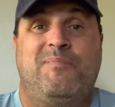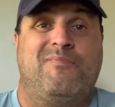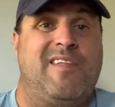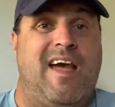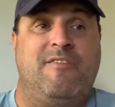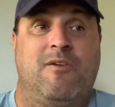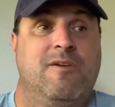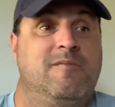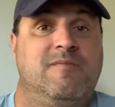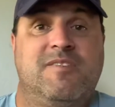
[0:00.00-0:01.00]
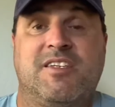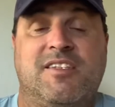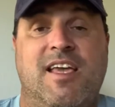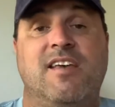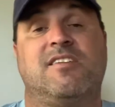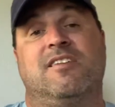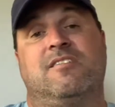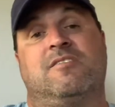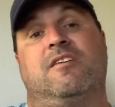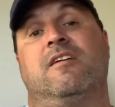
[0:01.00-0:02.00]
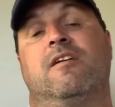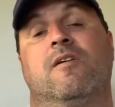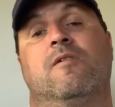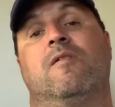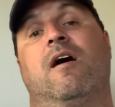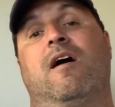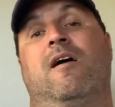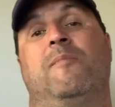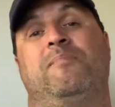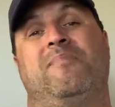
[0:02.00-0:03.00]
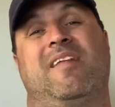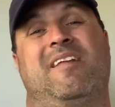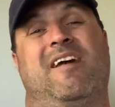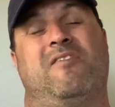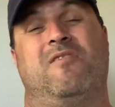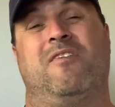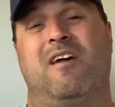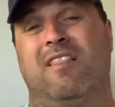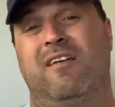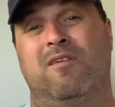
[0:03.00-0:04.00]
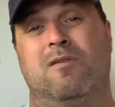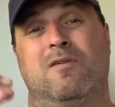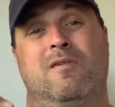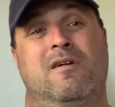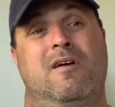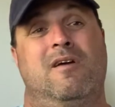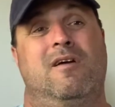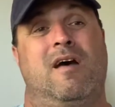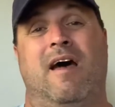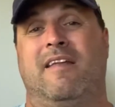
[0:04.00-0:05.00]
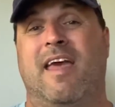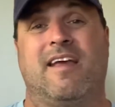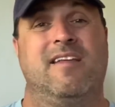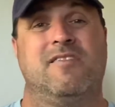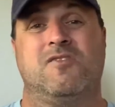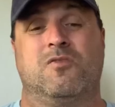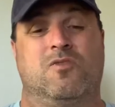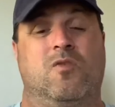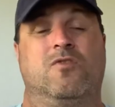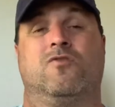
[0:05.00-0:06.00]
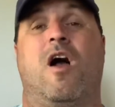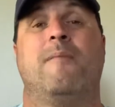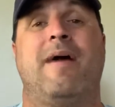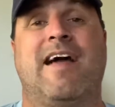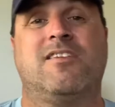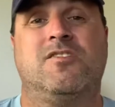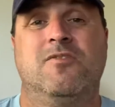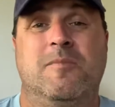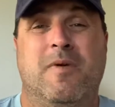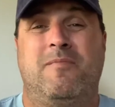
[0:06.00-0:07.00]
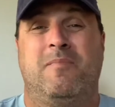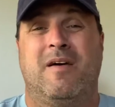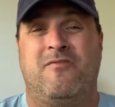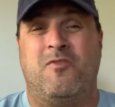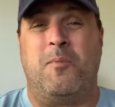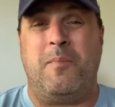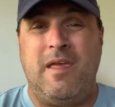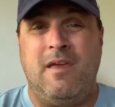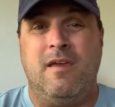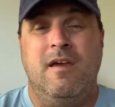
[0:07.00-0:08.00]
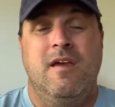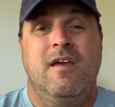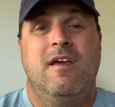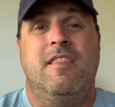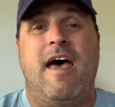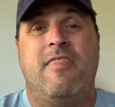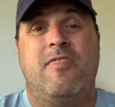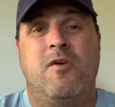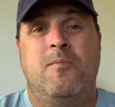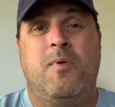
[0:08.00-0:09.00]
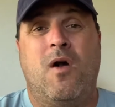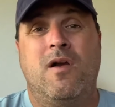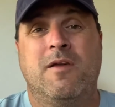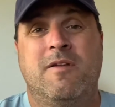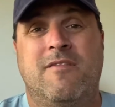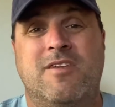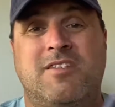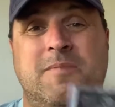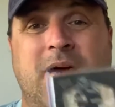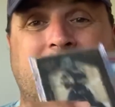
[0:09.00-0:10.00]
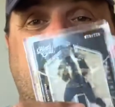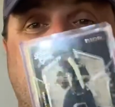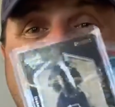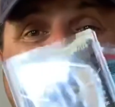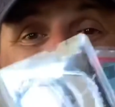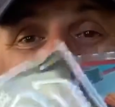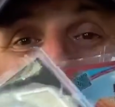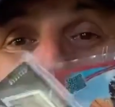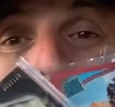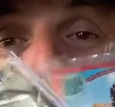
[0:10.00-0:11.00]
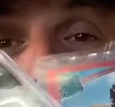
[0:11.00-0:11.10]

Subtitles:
I've heard successes. You know, I've heard very little negatives or drawbacks to it. But for me, that third party, whenever I send my cards into the third